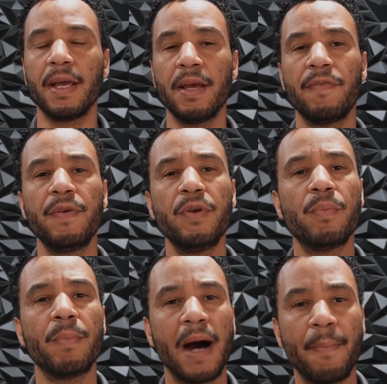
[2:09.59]
If you
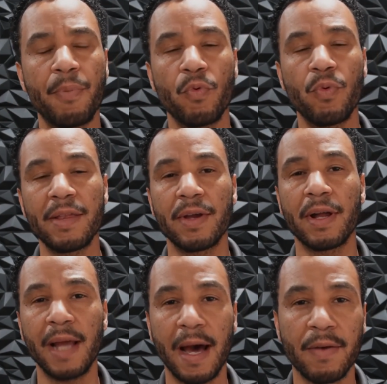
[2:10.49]
mop with
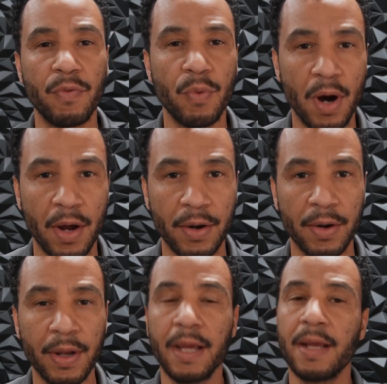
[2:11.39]
a lot of
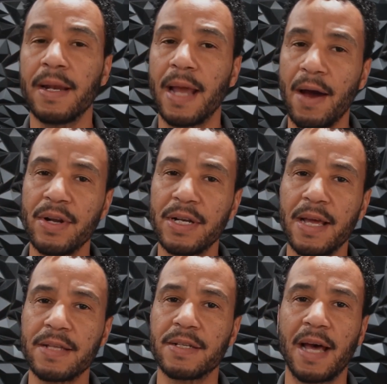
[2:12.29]
water,
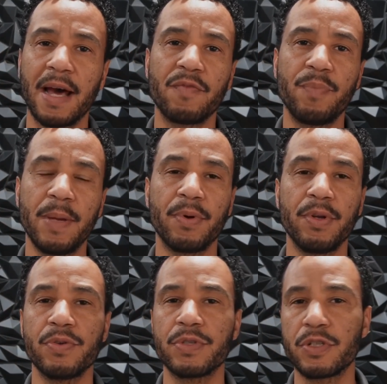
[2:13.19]
nowadays a lot of people
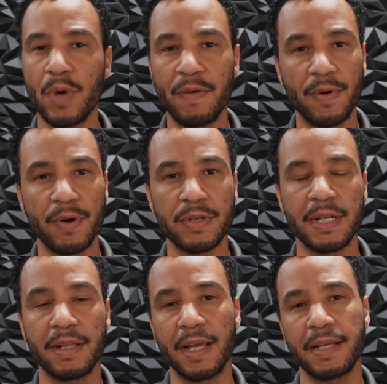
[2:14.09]
use Swiffers
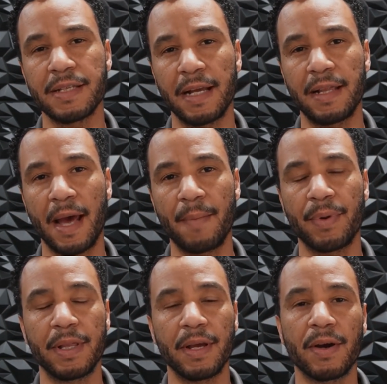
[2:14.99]
and things like that,
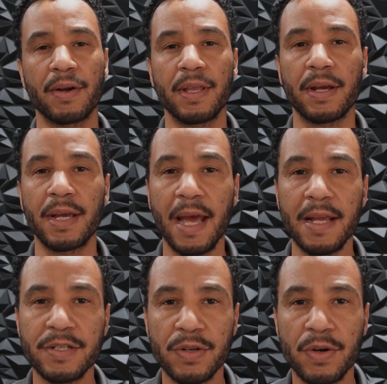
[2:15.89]
but there are the
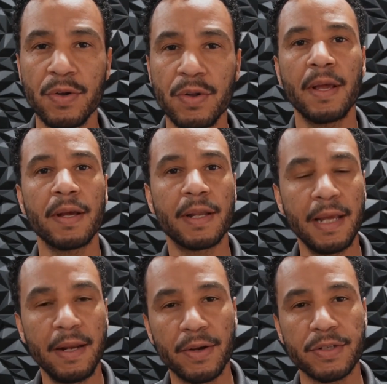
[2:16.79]
occasional
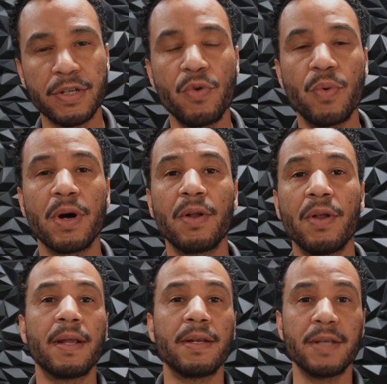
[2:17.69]
cleaners who will
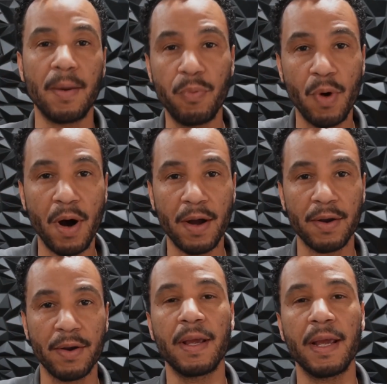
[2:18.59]
dump
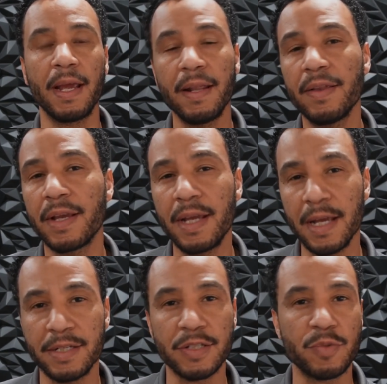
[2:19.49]
water in the
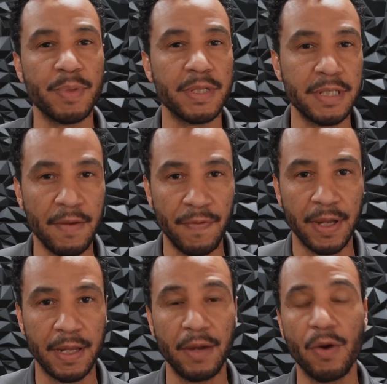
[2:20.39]
kitchen
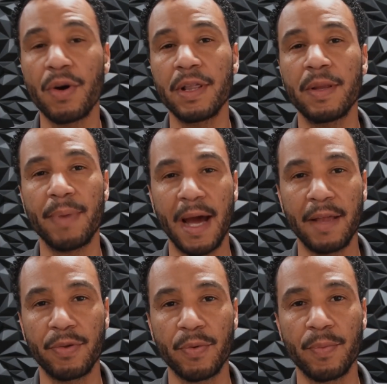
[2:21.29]
specifically, or in the
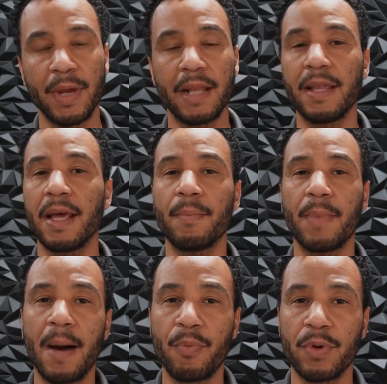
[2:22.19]
bathroom, and then
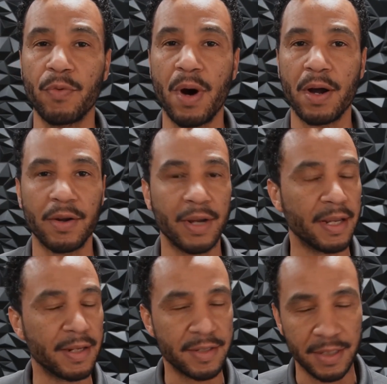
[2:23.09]
mop with water. It
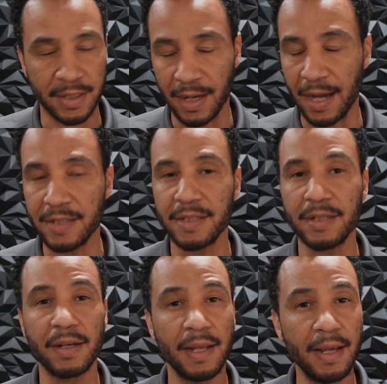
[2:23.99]
gets it nice and
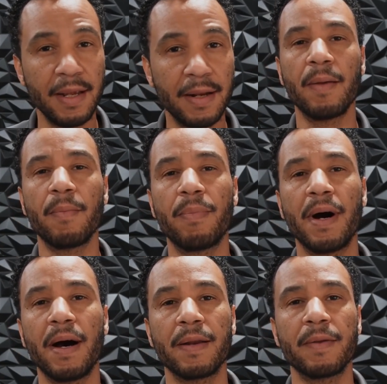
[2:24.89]
clean,
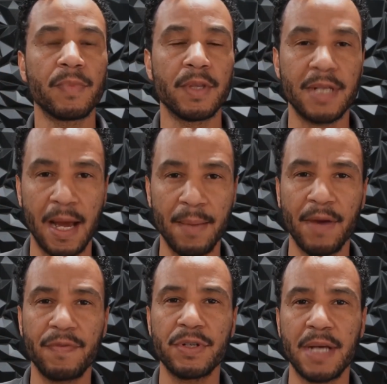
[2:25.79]
but time
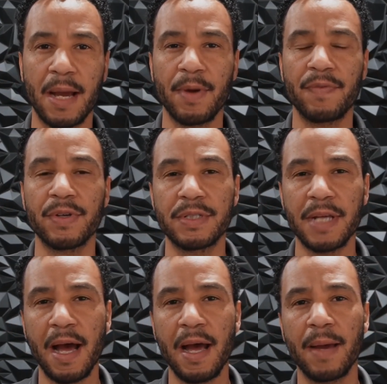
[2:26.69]
after time after
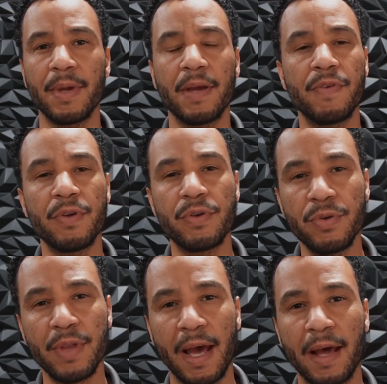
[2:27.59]
time, if you
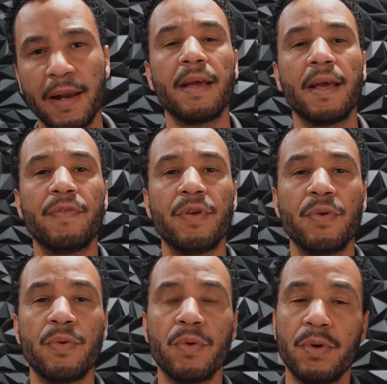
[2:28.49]
do that, if
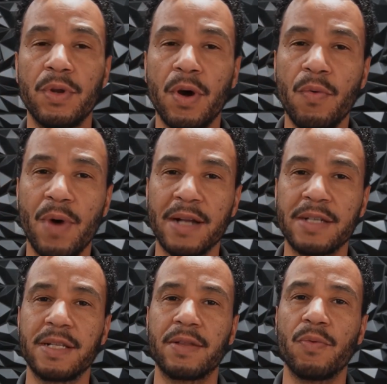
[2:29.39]
you don't
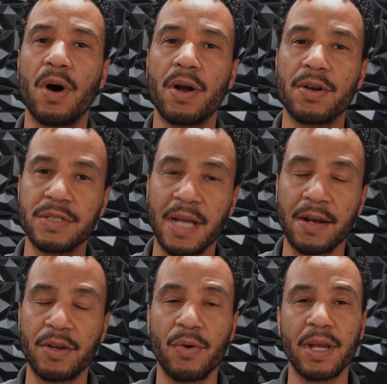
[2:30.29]
watch that the water is
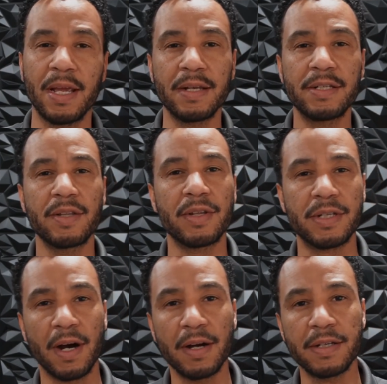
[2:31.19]
not going into the
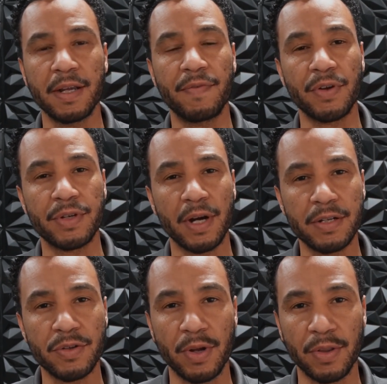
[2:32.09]
duct, if your
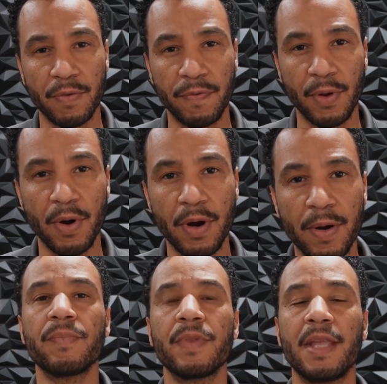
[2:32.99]
ducts are on the floor,
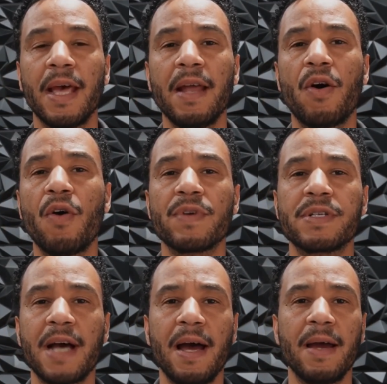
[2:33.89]
then over
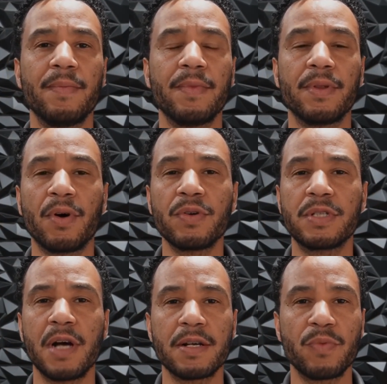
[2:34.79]
time, those
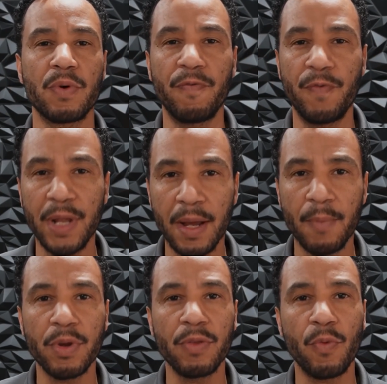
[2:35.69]
ducts will fill
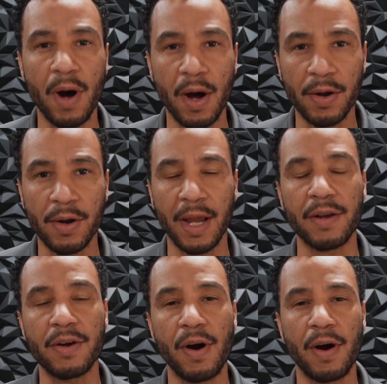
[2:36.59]
up with water
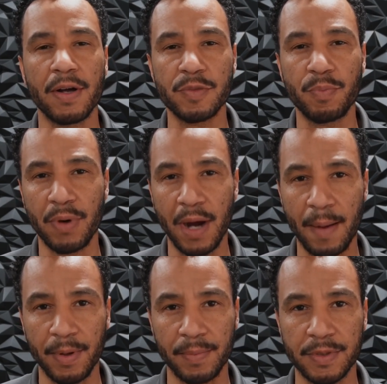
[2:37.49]
and cause
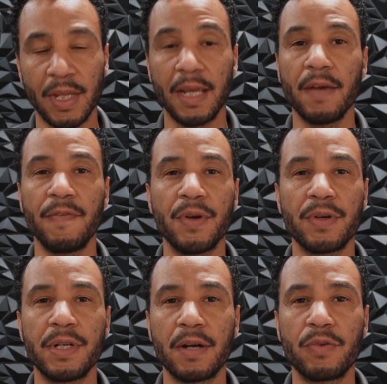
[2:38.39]
problems. If your
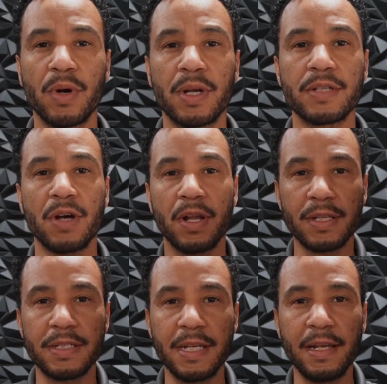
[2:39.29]
ductwork is on the
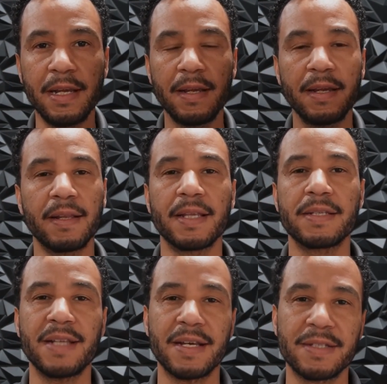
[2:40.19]
ceiling, this
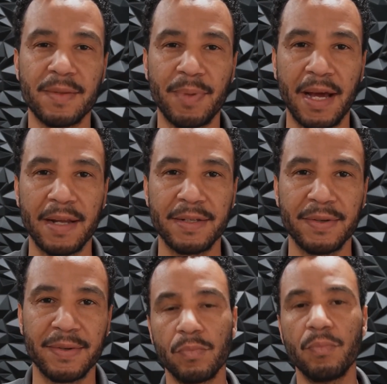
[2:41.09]
doesn't apply to
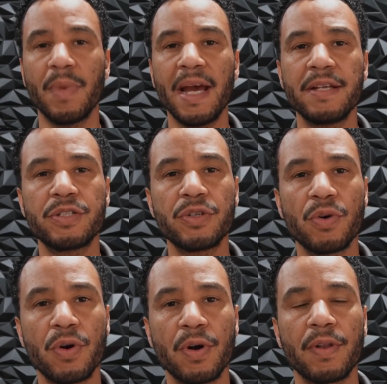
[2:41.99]
you. Make
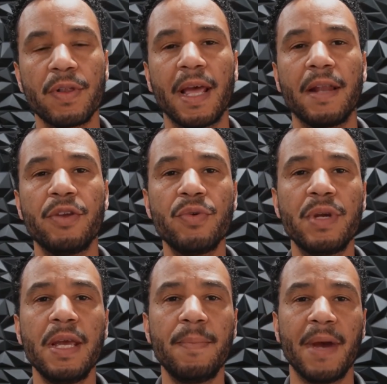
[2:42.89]
sure that you
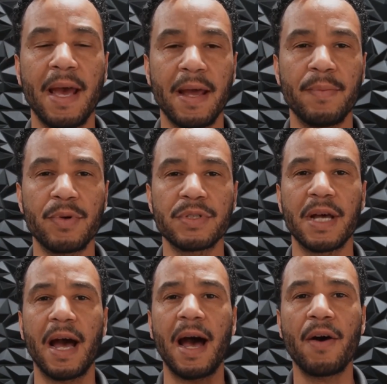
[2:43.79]
keep animals
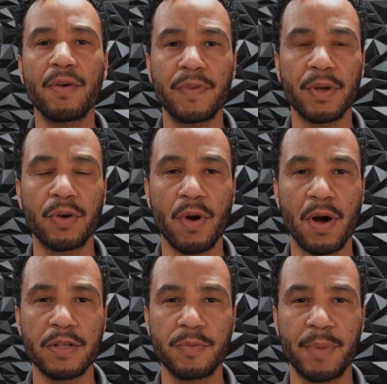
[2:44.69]
out of the
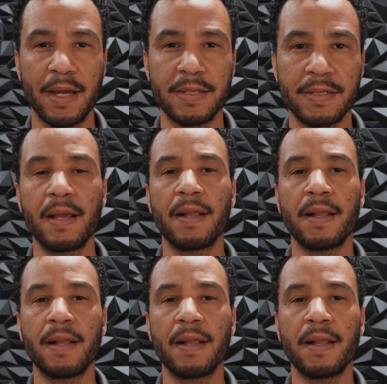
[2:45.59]
crawl space.